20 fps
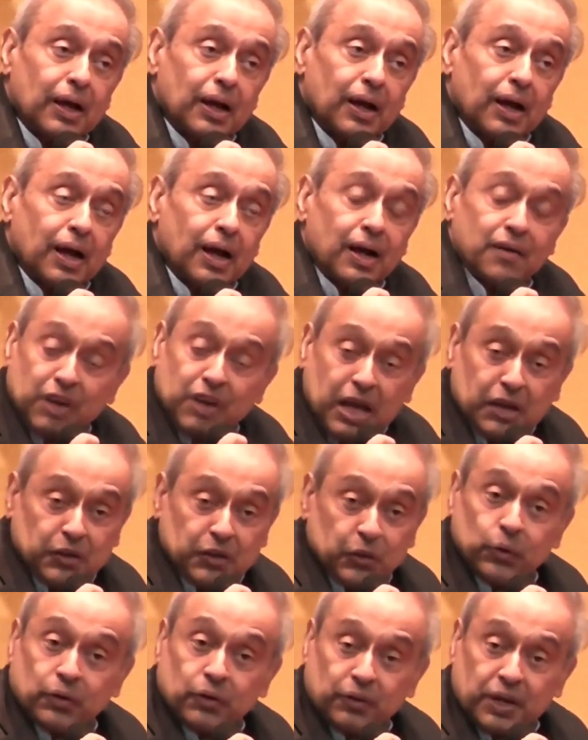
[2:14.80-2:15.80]
I
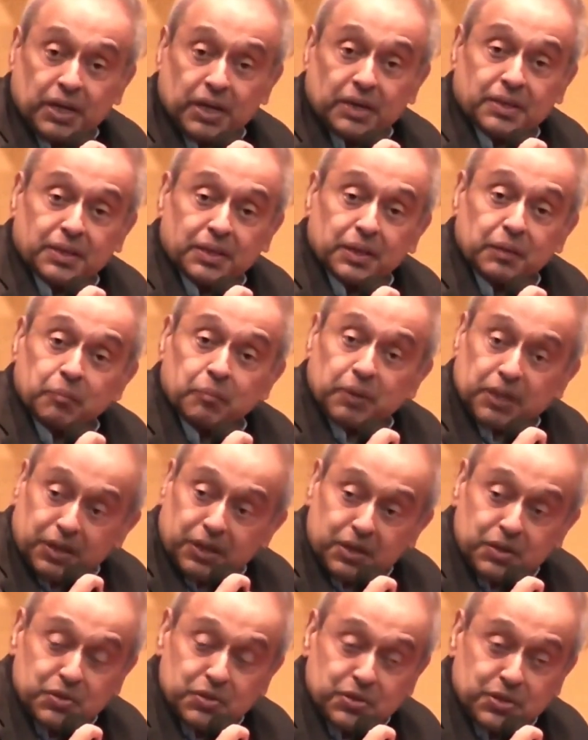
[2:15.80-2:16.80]
value a great deal
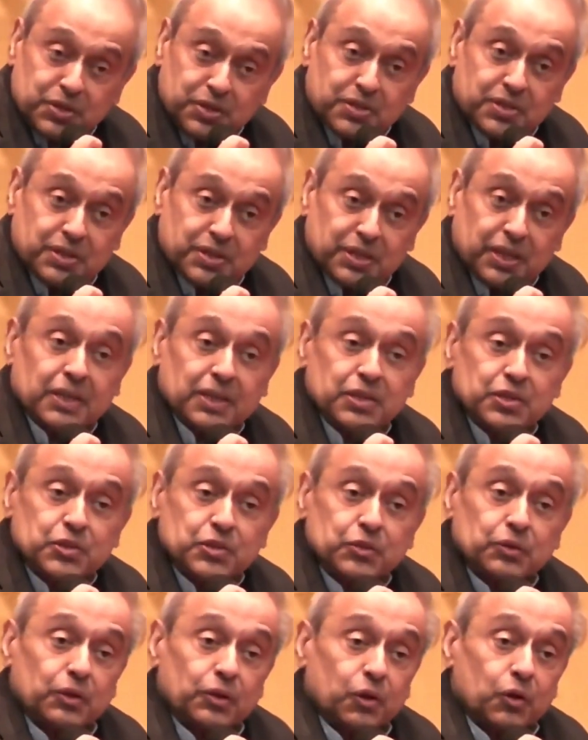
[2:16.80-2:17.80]
because it is linked to
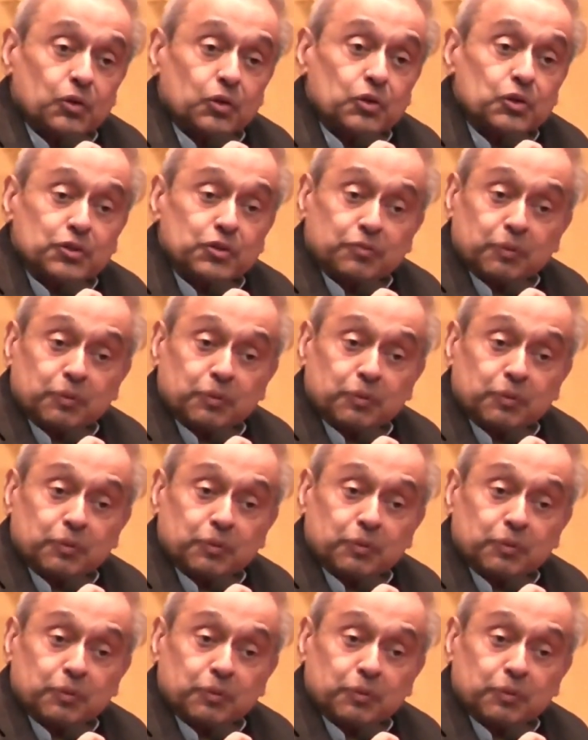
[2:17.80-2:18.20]
the launch of